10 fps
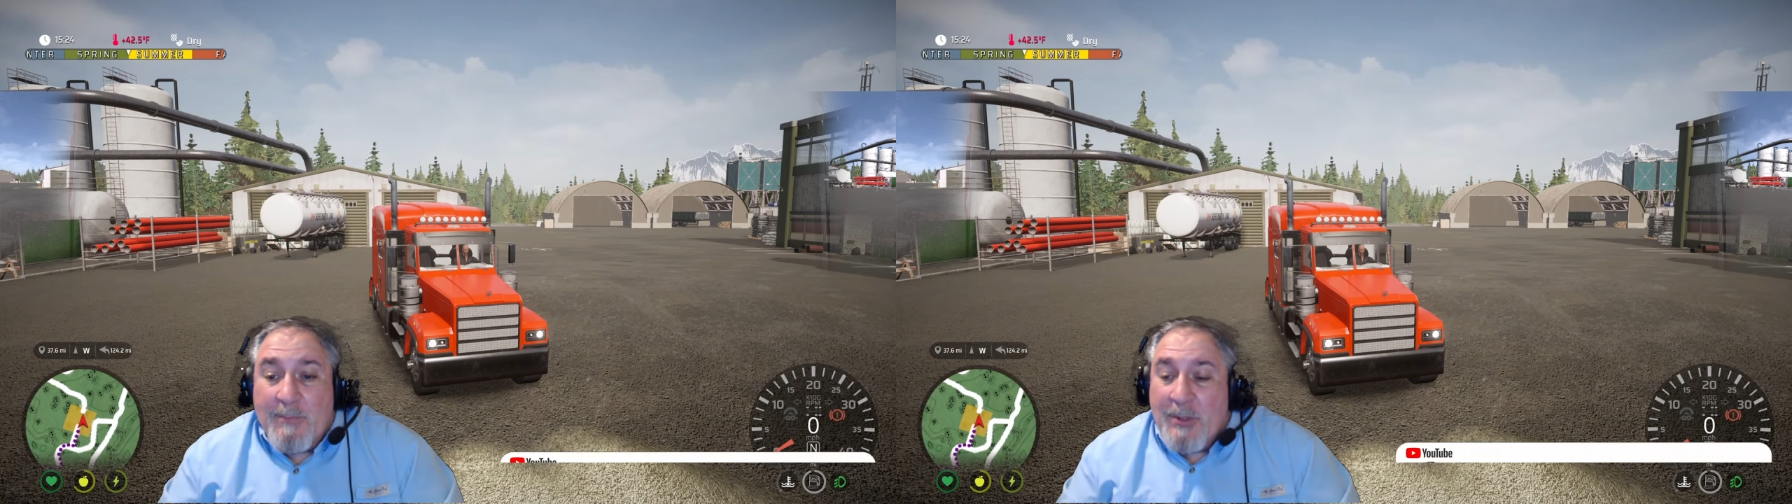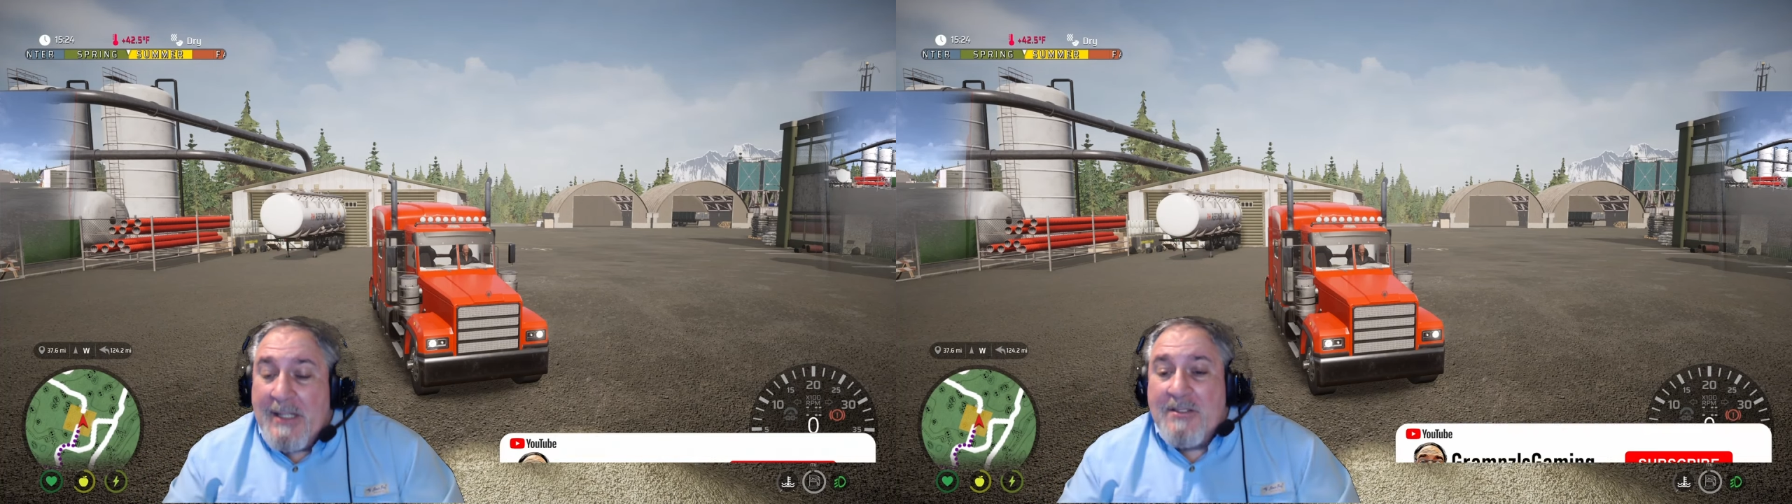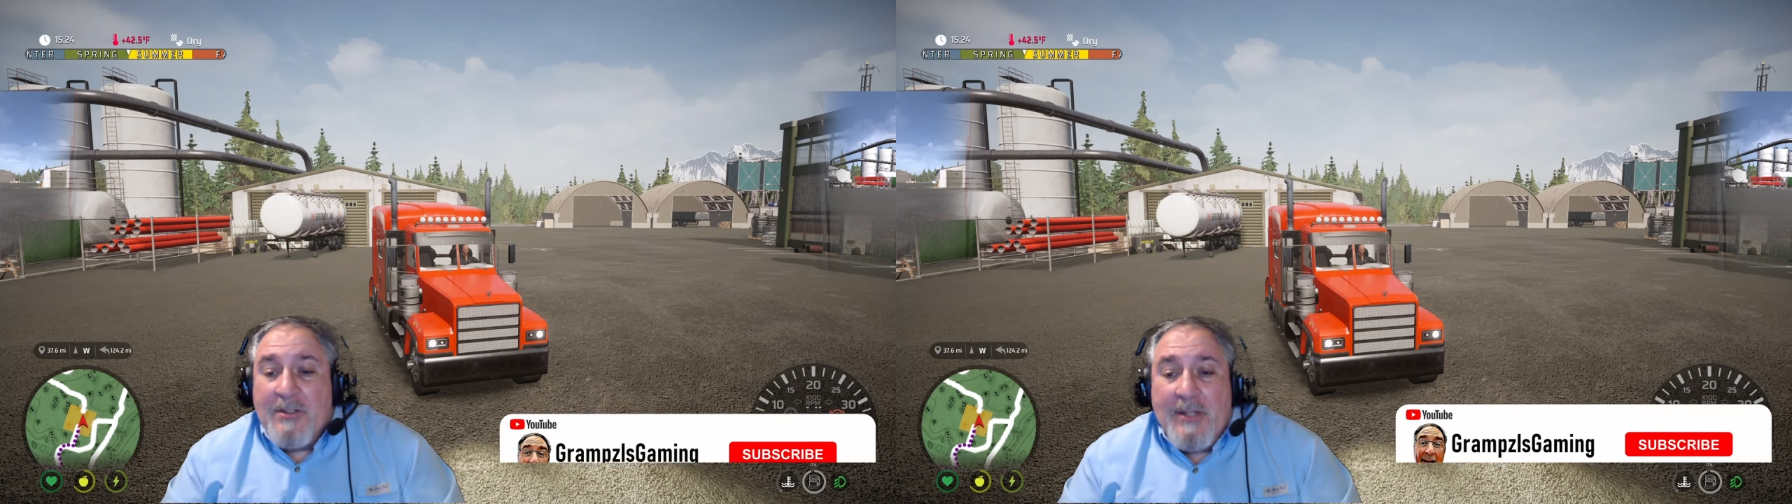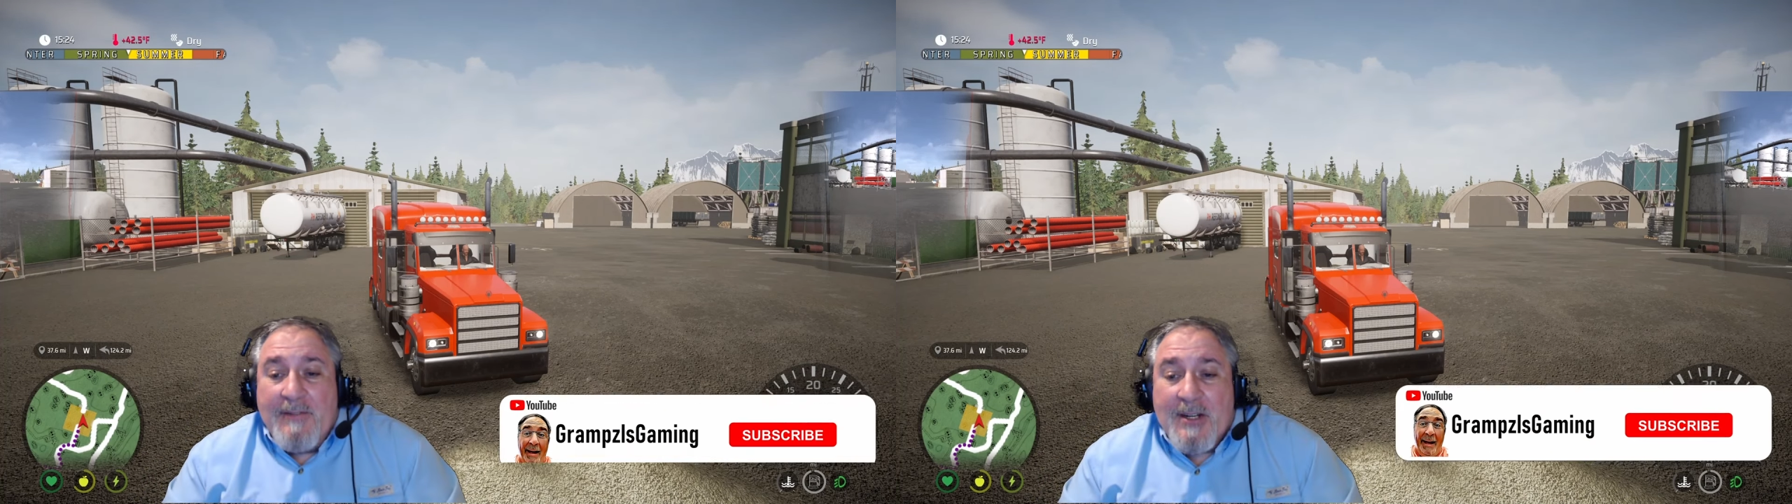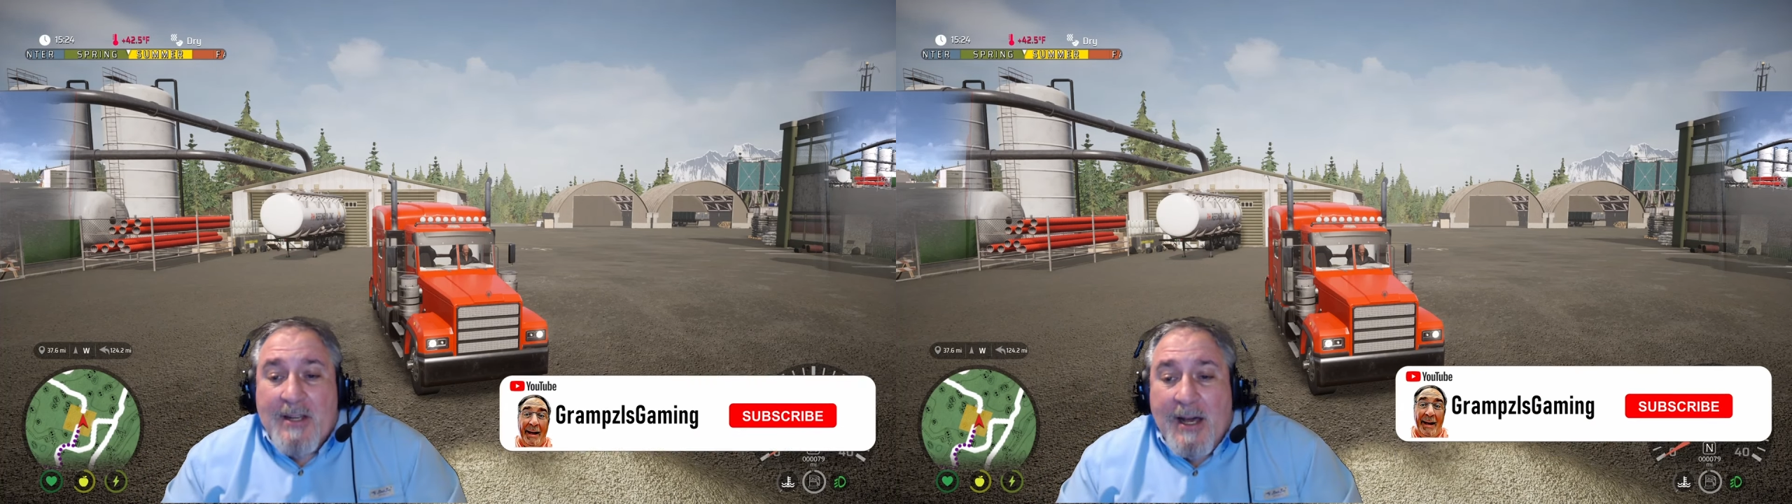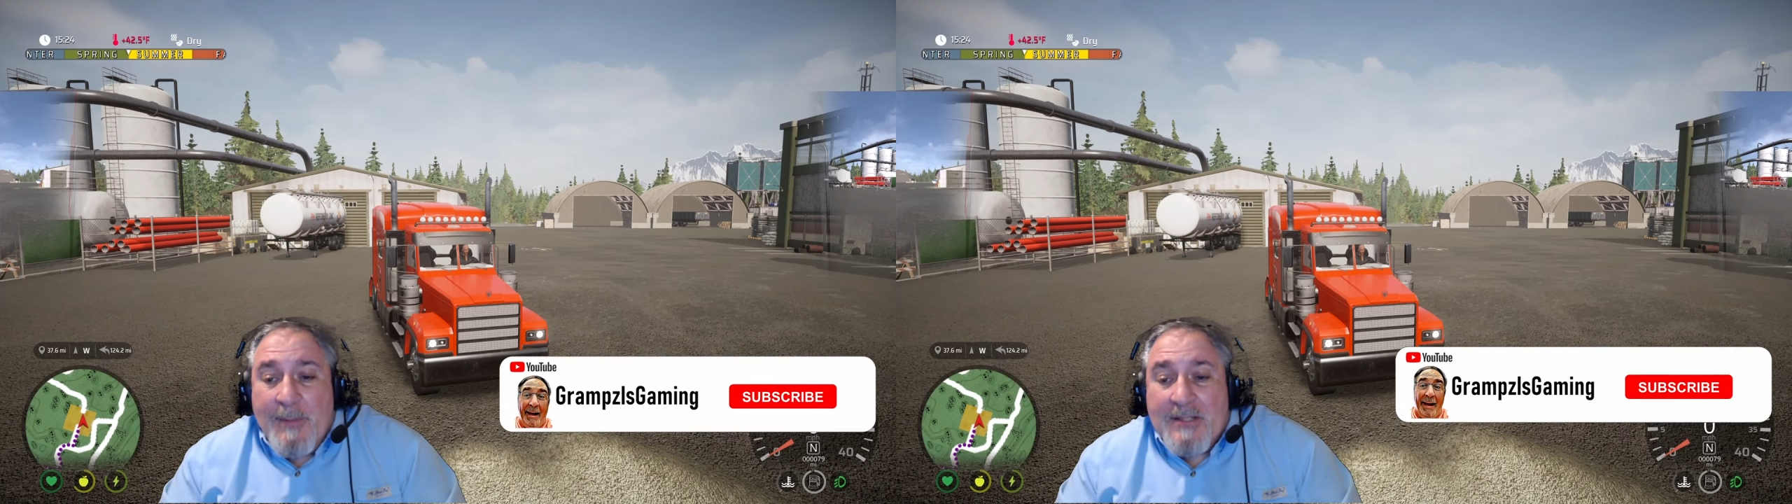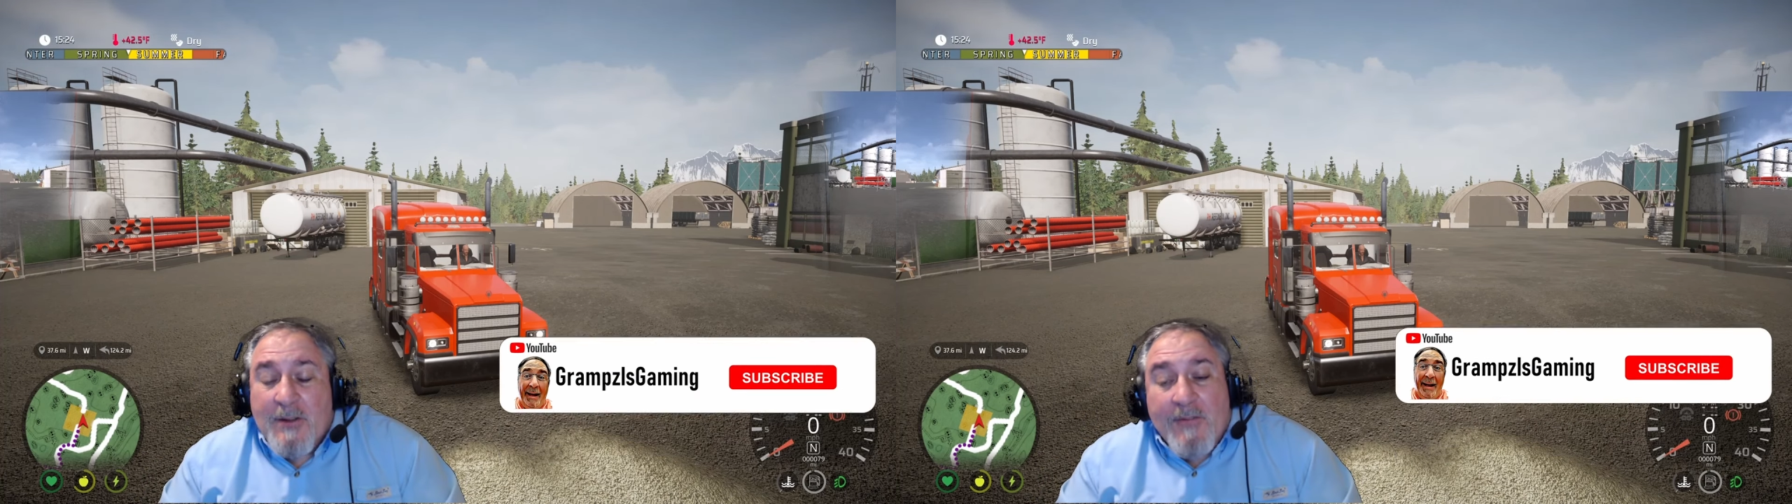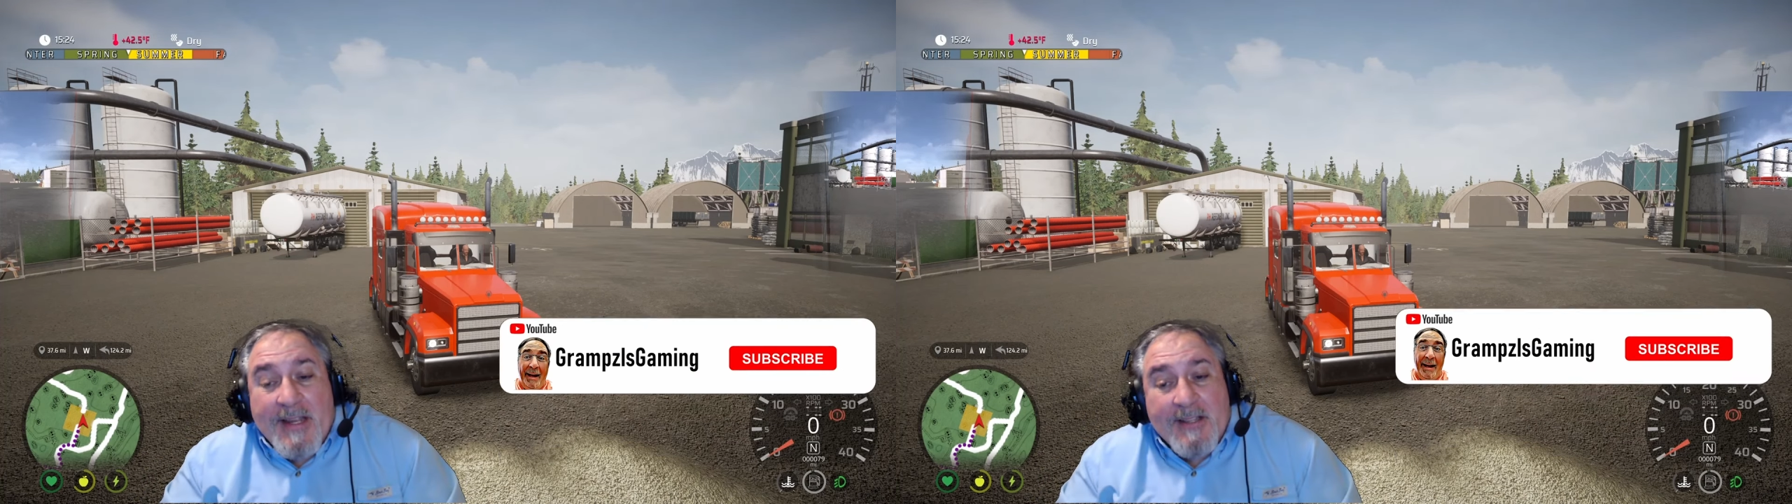Please do leave your comments.
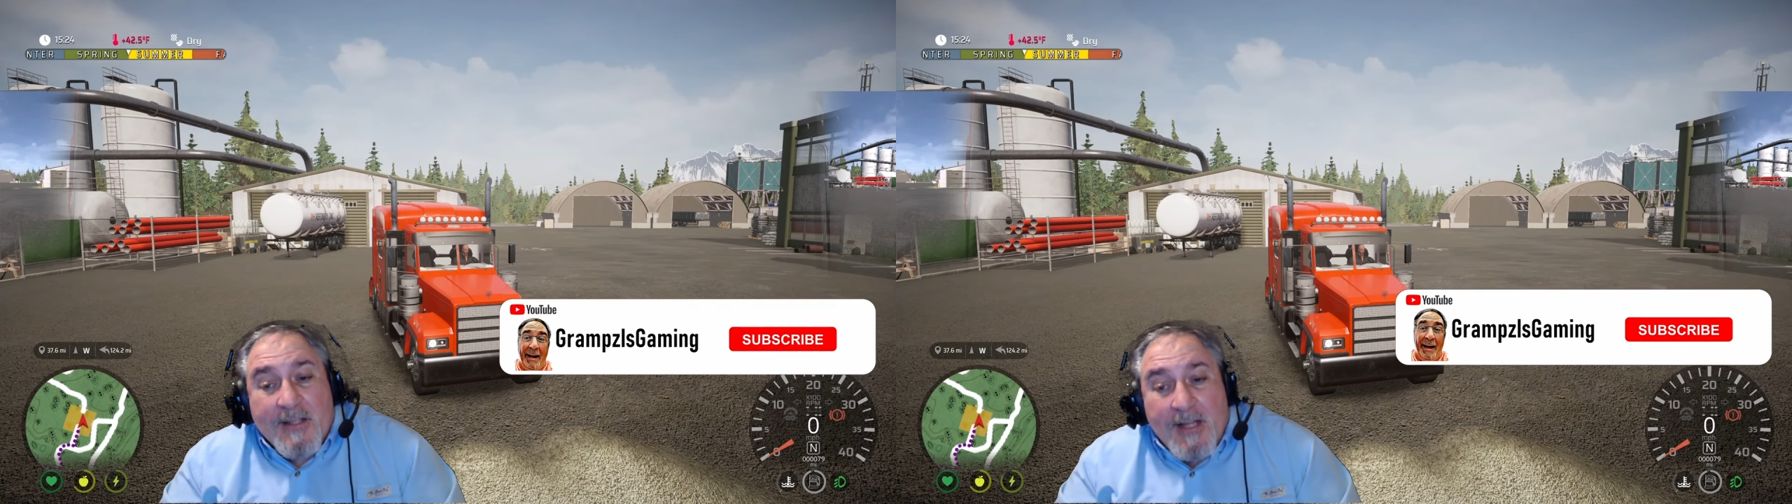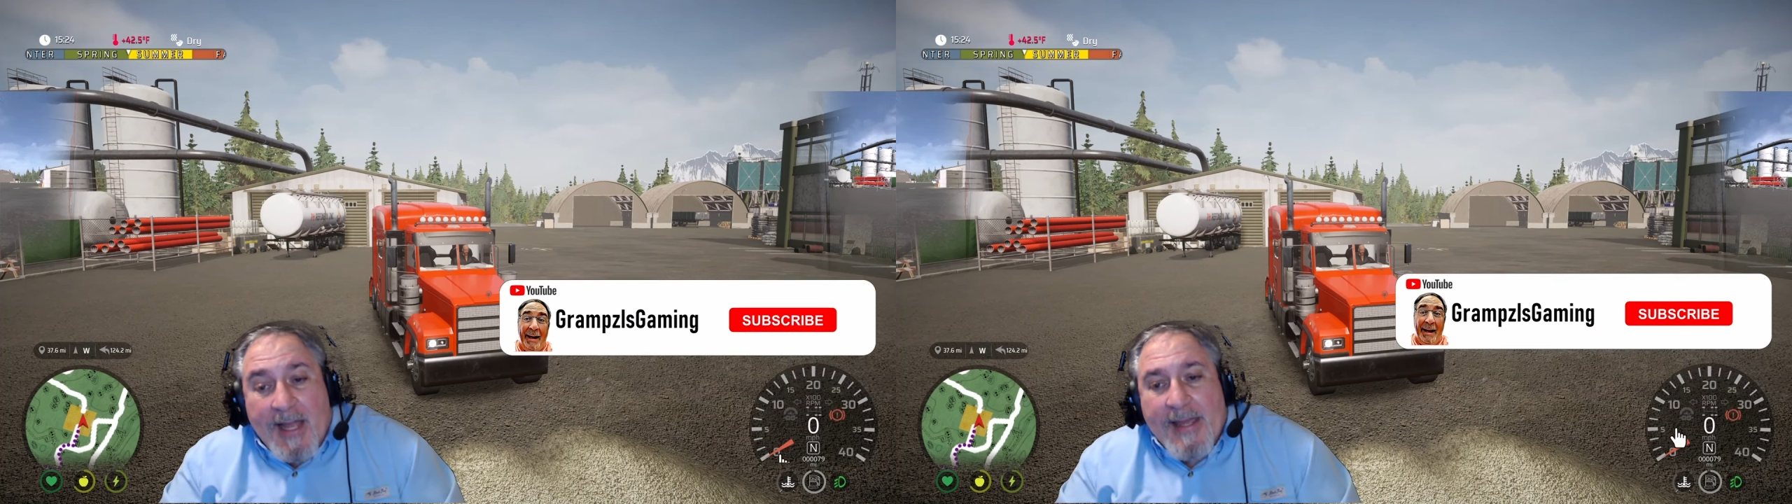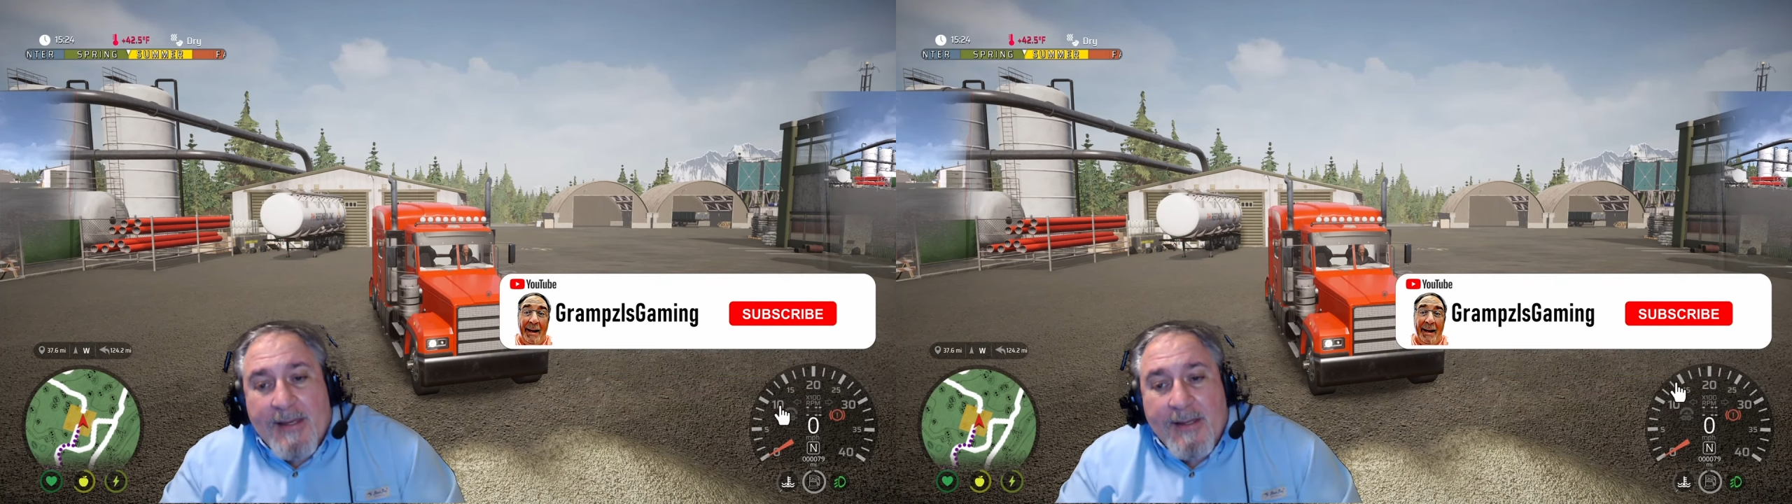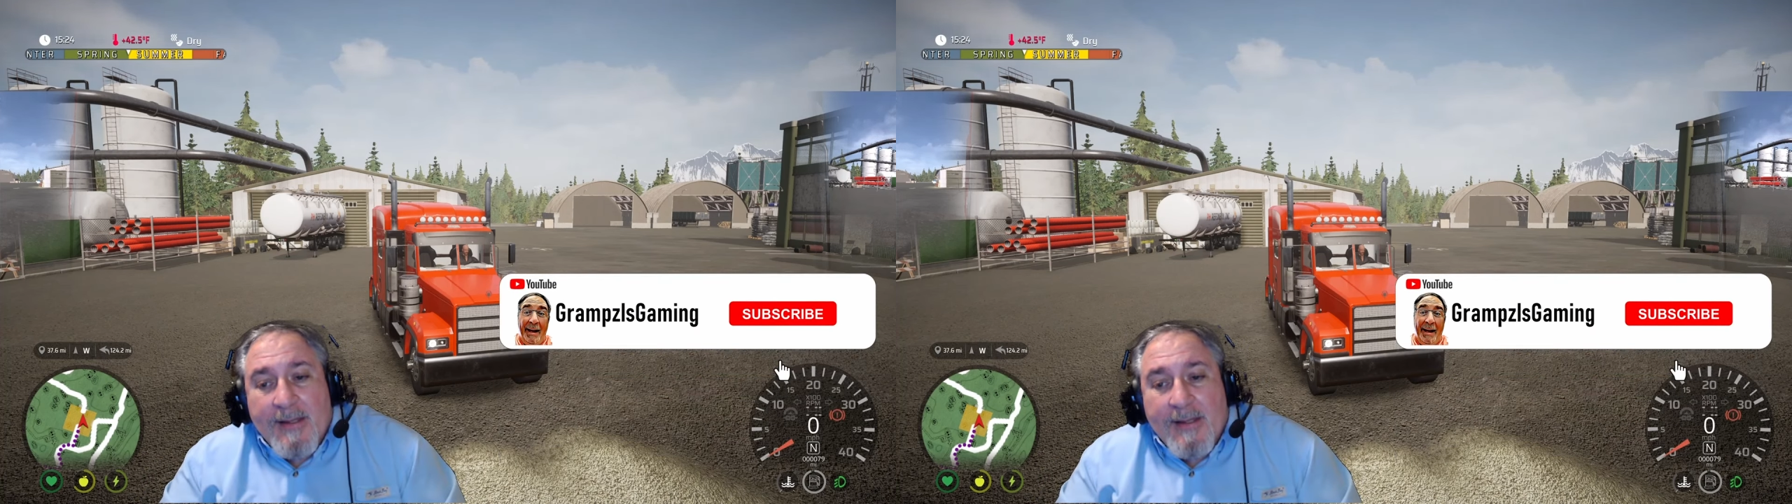Don't forget to like.